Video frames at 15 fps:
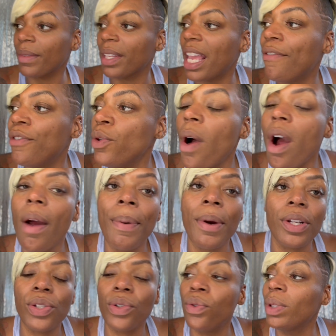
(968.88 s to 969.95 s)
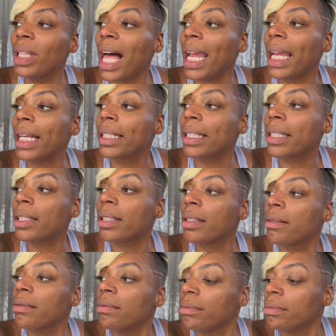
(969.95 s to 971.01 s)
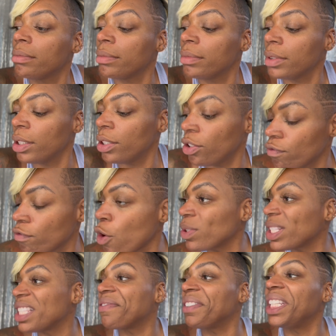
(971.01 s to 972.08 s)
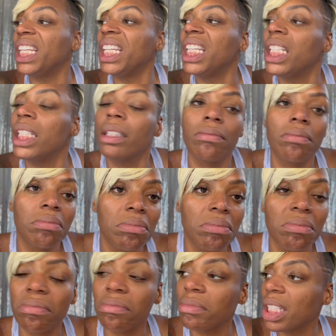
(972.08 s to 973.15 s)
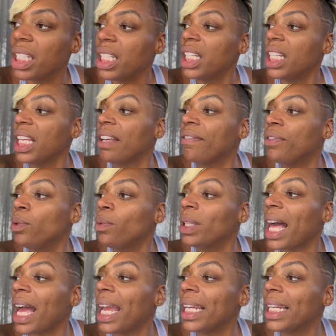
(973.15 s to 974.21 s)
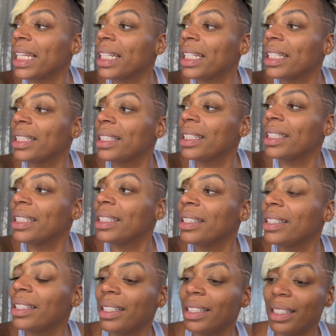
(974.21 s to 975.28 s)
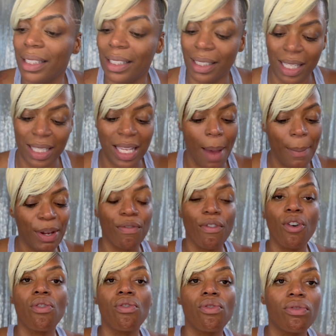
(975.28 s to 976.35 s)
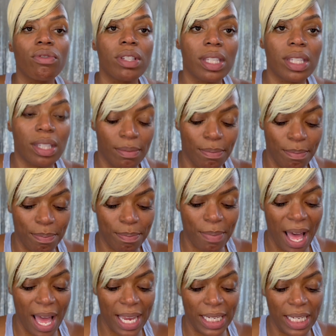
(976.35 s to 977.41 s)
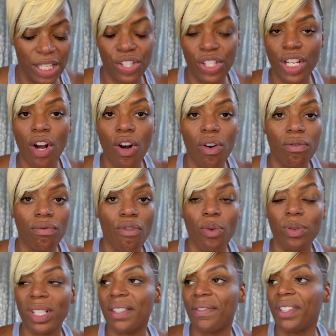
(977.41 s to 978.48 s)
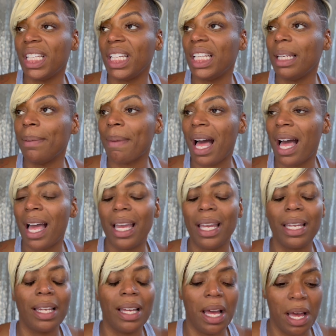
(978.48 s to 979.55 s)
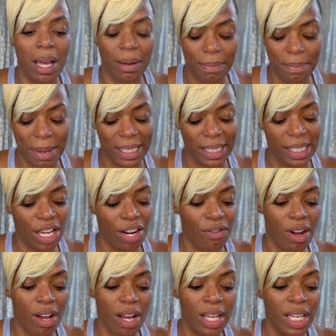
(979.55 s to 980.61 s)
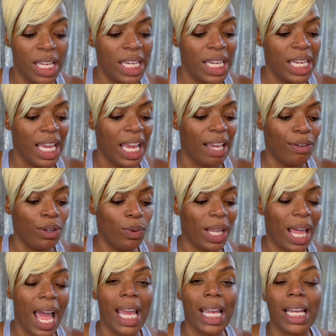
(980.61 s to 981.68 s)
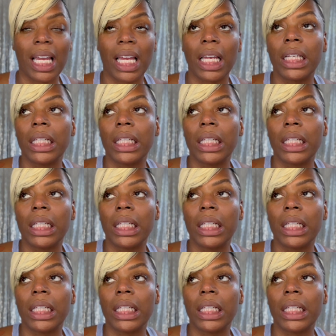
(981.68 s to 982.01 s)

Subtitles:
if you are a person who likes roses vanille, if you like Atomic Rose by Initio, Roses Vanille by Macera, if you like,